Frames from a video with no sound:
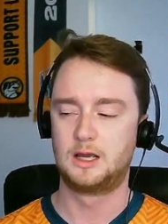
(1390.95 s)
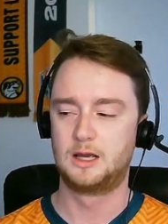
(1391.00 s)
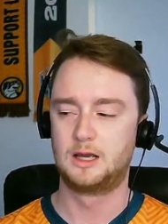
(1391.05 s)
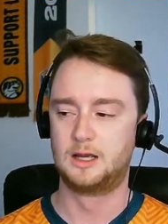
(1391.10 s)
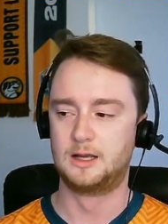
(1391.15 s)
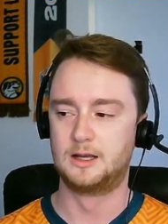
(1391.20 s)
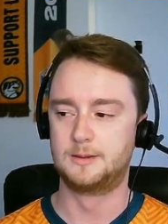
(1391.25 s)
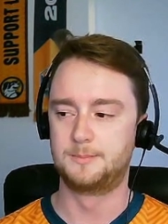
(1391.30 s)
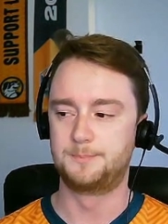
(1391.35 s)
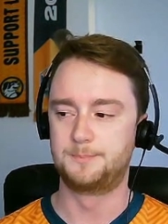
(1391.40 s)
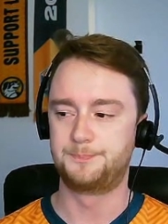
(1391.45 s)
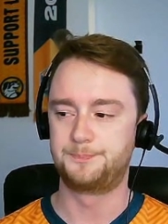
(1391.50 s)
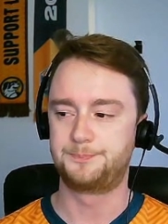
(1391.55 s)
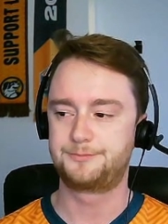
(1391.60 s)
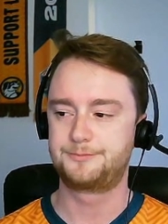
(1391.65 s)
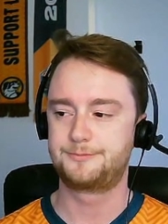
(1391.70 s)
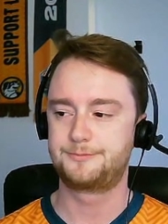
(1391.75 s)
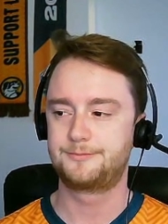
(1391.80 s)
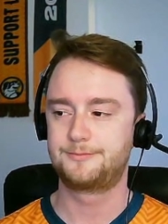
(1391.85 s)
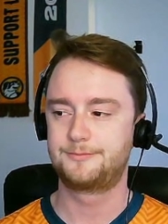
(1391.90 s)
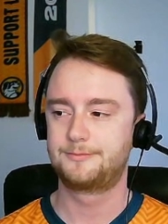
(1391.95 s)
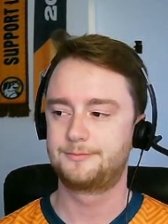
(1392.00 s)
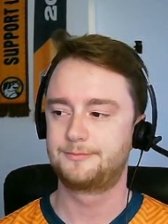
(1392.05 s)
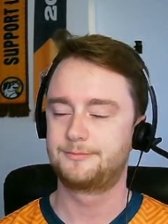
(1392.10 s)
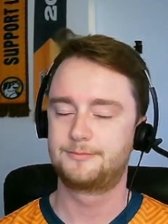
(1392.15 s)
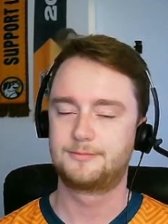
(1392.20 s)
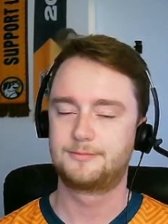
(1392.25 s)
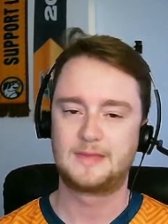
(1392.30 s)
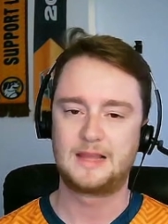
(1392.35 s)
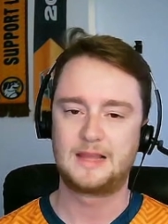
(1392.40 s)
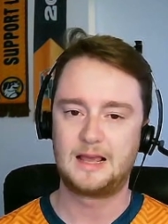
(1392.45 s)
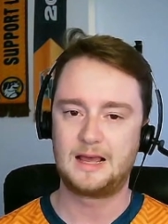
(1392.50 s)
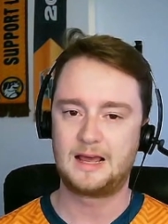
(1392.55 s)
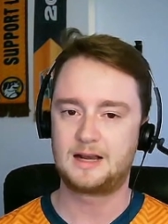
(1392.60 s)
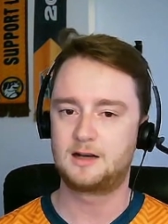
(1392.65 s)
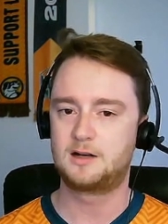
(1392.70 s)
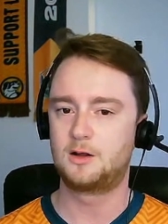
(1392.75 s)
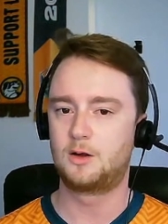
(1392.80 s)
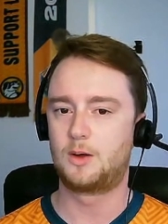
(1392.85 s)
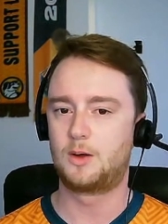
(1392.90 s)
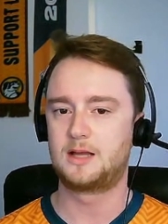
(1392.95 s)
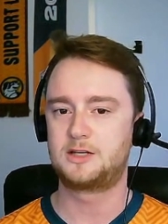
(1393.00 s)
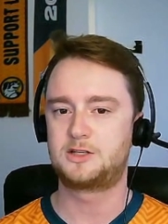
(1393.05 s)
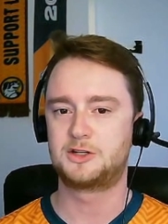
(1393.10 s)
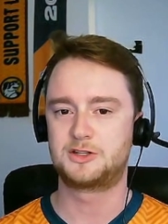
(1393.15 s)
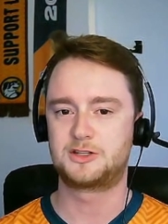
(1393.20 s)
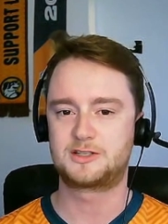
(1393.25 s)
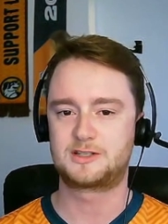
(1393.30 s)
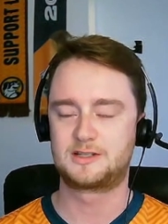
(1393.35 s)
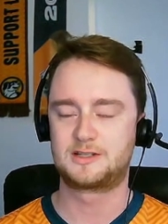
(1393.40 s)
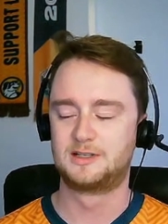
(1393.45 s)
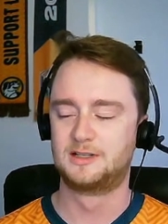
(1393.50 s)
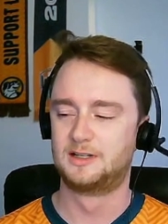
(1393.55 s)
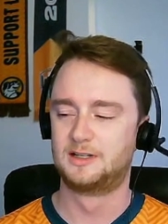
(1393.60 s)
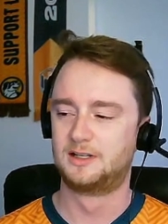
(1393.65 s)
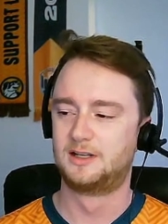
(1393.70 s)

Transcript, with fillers: Um, I don't know. I just